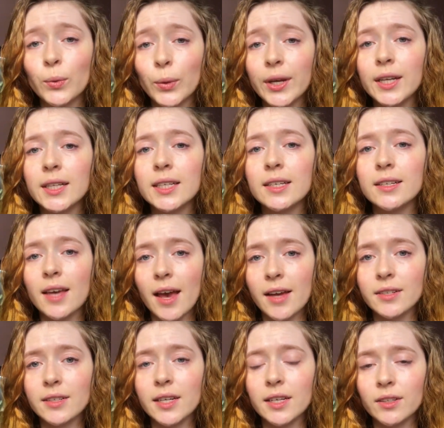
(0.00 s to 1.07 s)
You really
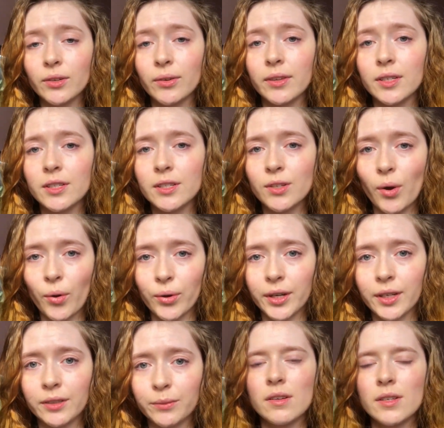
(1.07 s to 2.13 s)
get into the
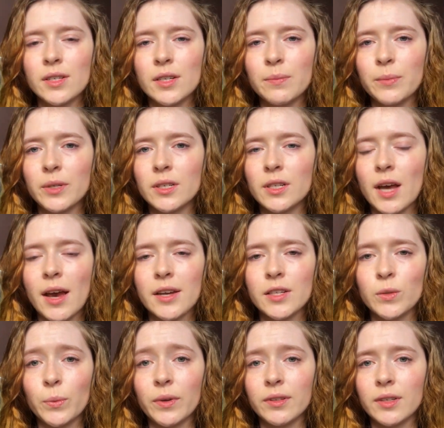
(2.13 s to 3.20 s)
story,
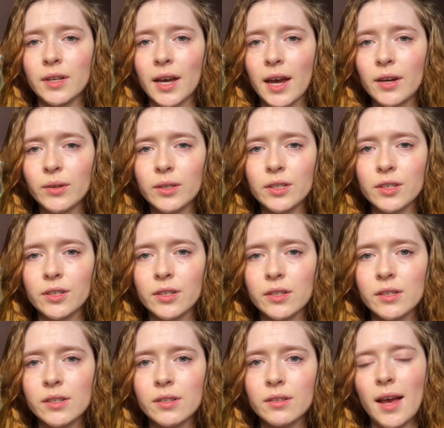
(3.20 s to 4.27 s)
sympathize with the
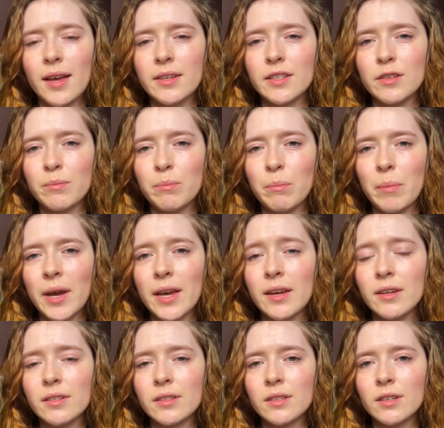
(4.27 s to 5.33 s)
characters, and
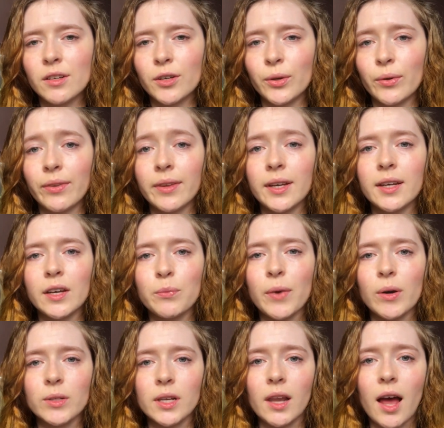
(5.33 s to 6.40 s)
makes you think
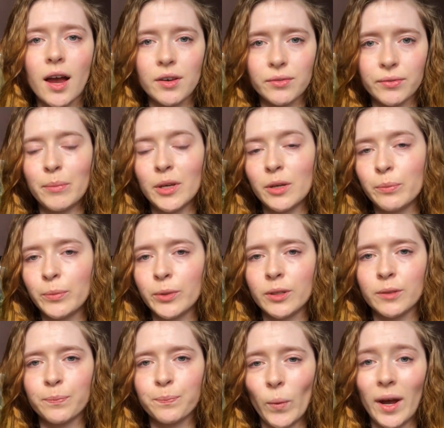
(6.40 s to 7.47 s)
about life,
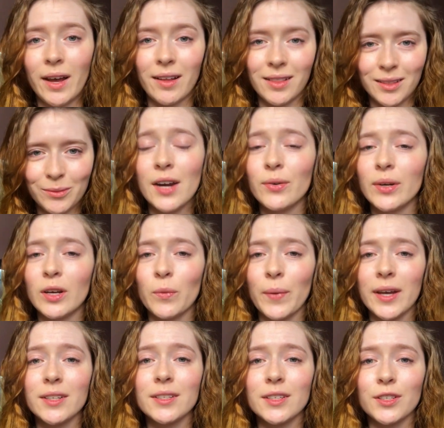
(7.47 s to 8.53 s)
people. Well, I
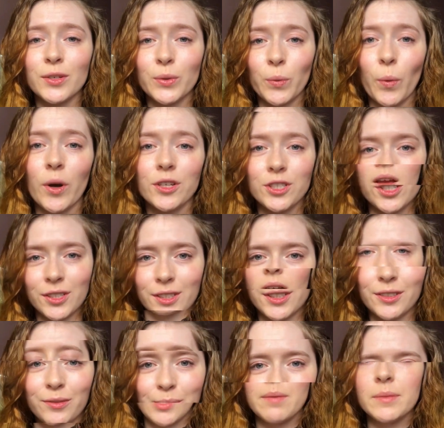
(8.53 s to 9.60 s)
recommend that you watch
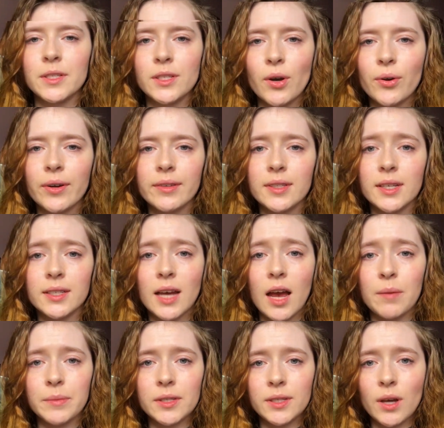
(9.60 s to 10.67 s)
it. I'm sorry that
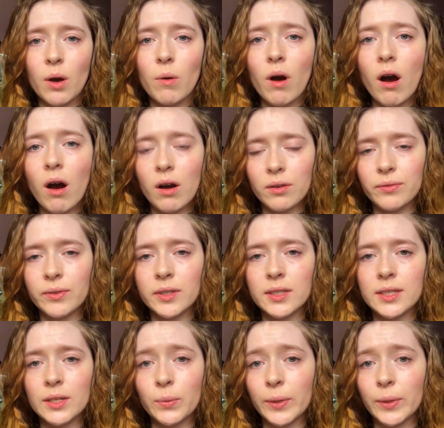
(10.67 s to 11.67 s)
I'm so often